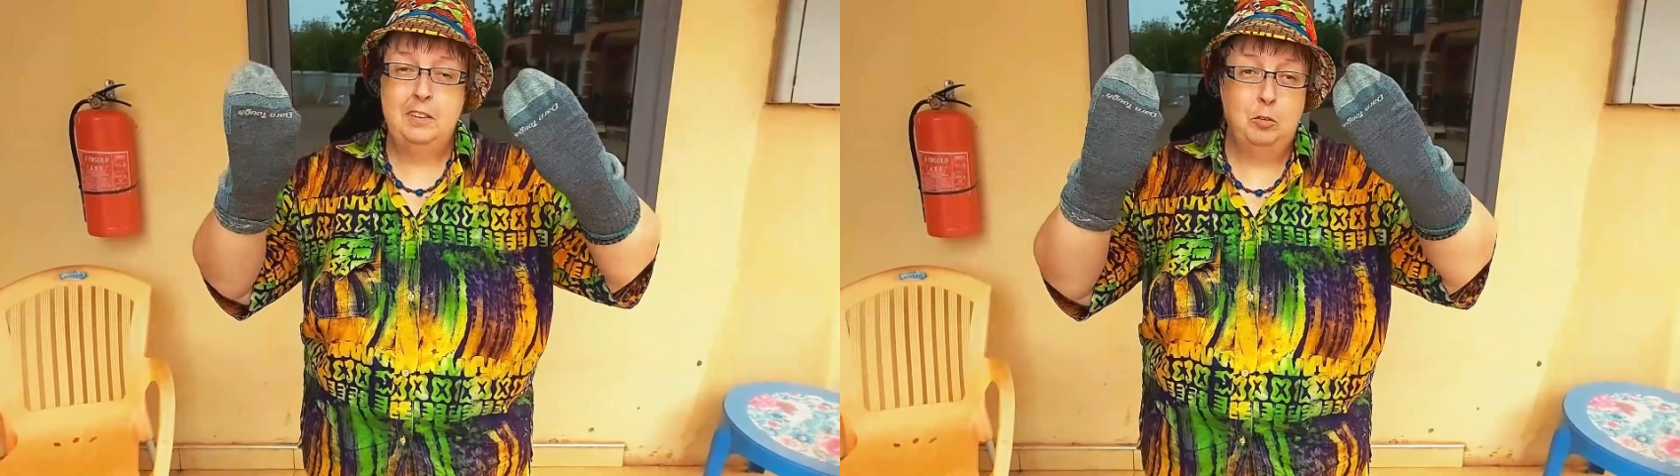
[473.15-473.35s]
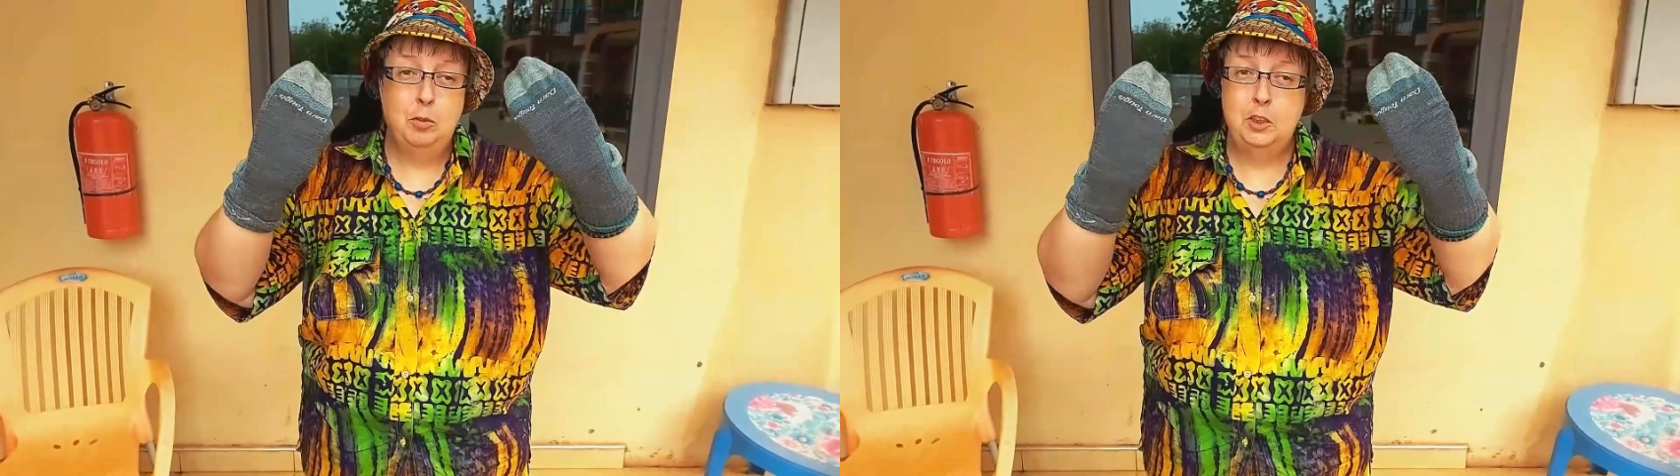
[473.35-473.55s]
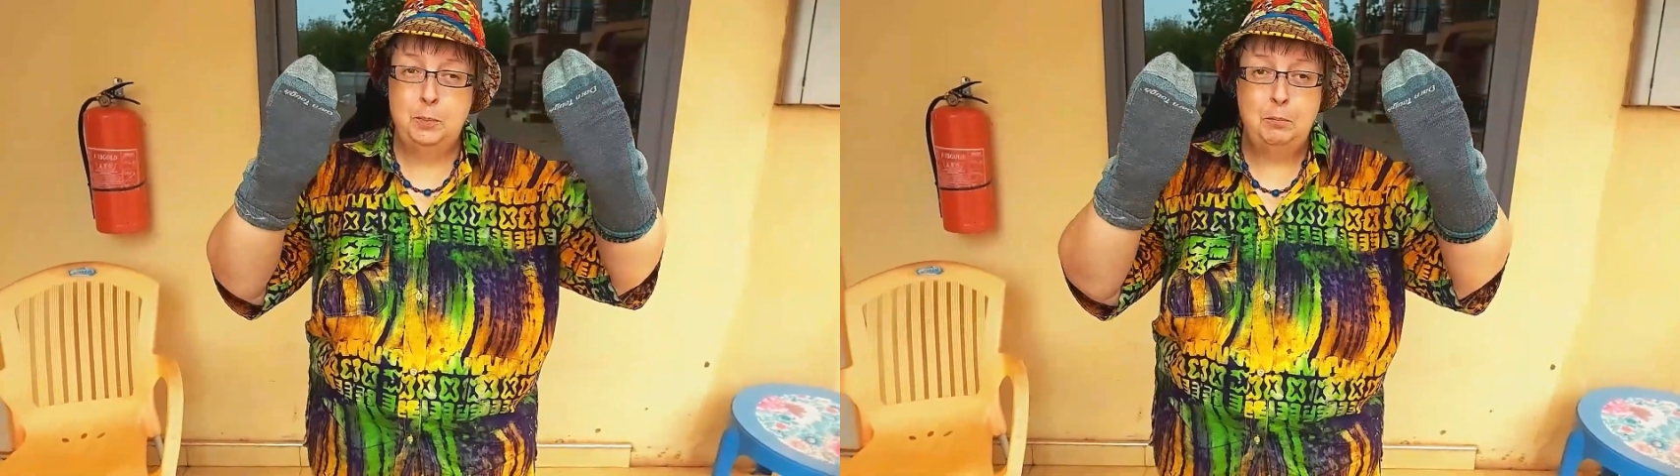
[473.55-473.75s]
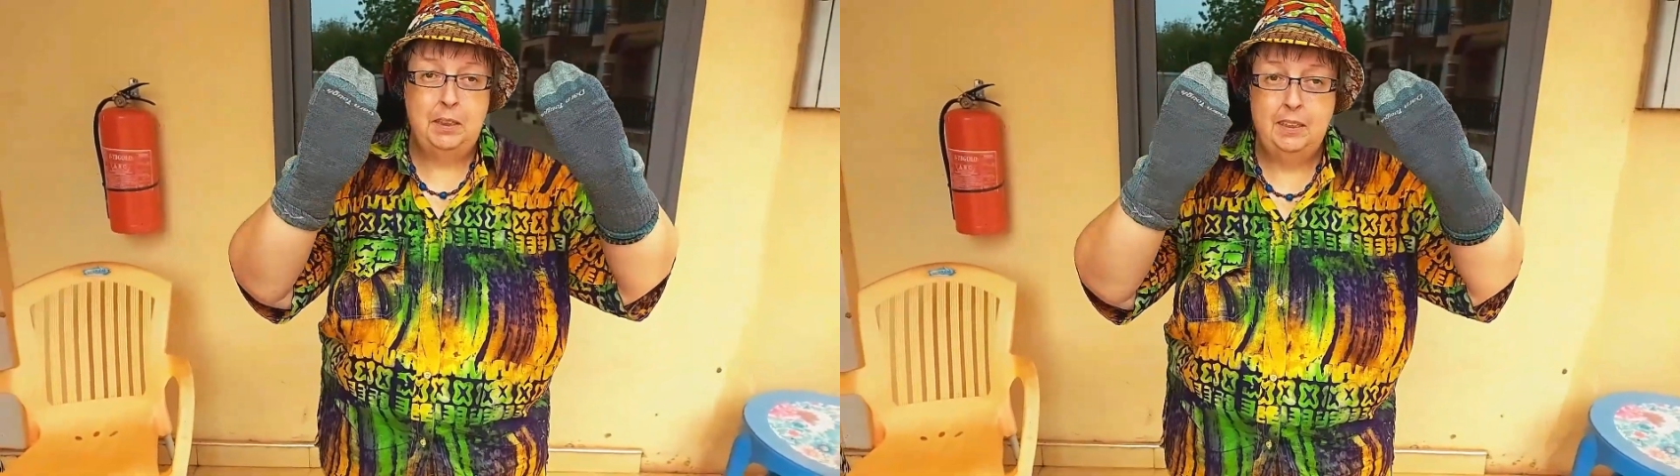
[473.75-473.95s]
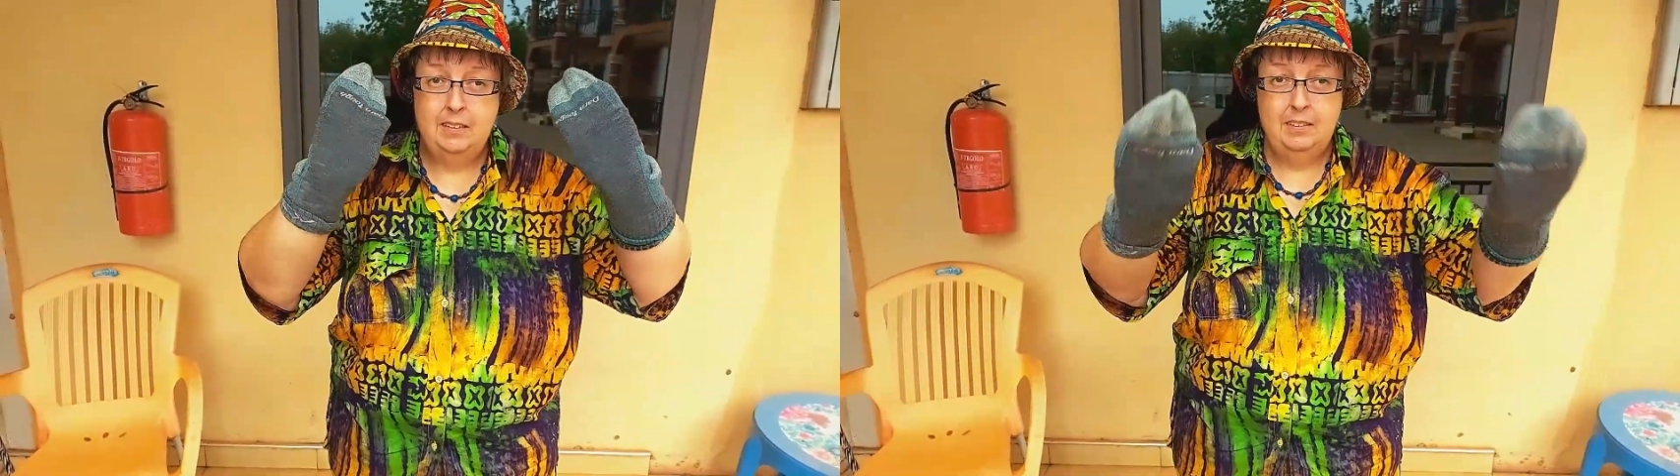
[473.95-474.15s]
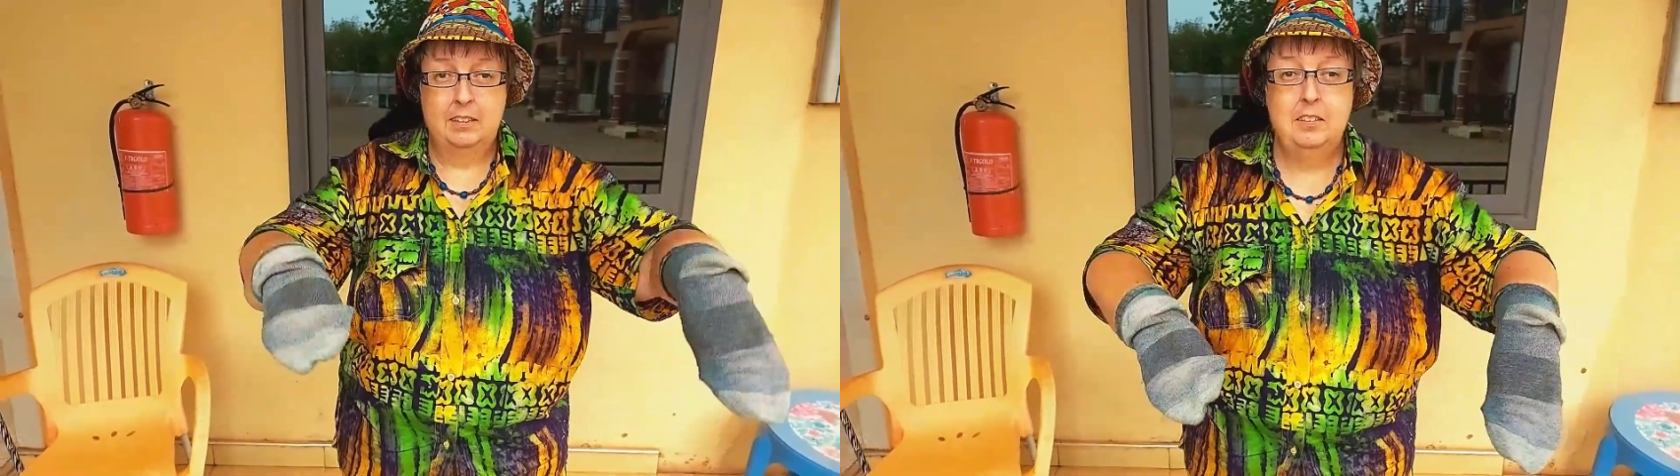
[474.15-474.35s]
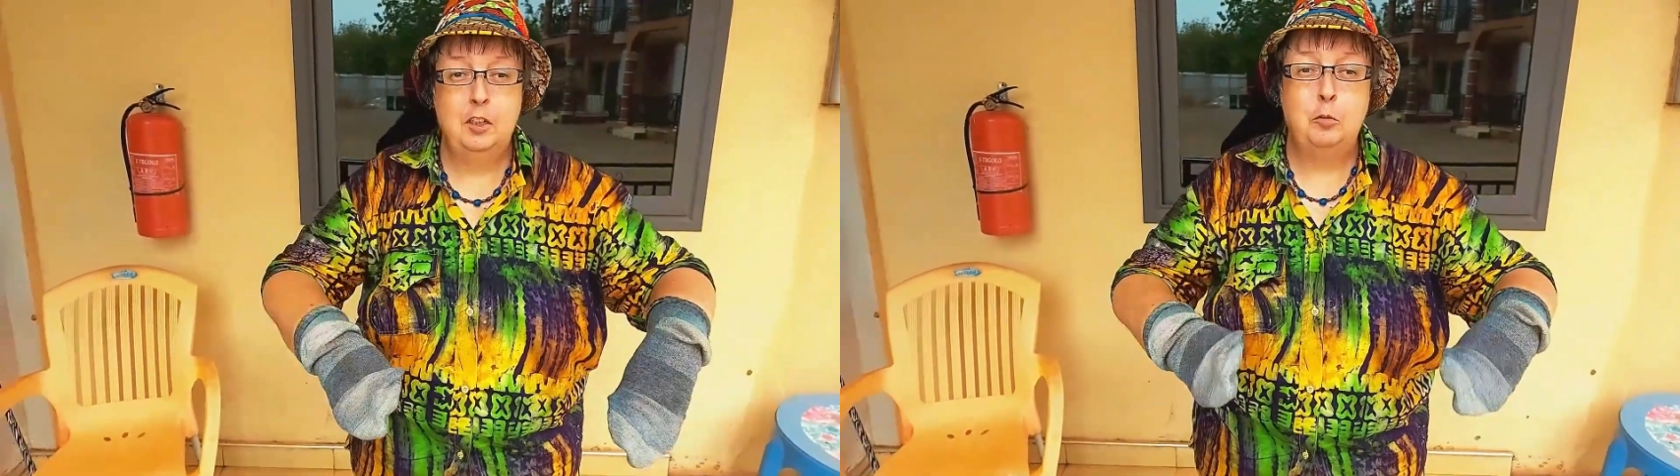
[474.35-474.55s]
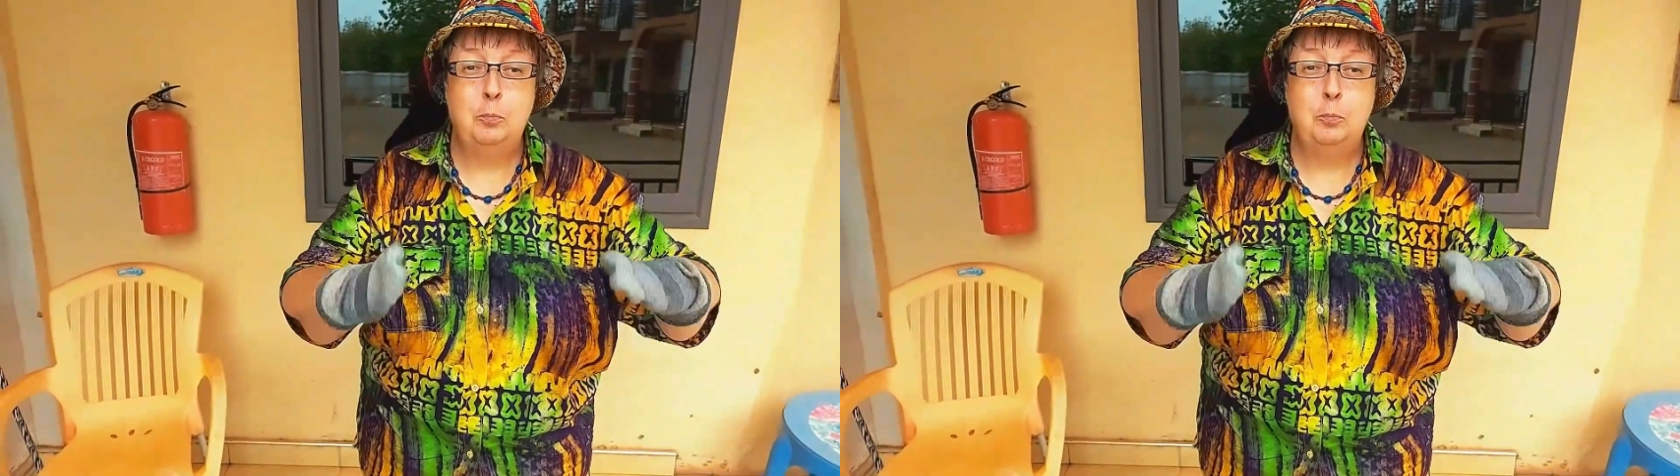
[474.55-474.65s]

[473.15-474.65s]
don't want to spend money on socks, don't.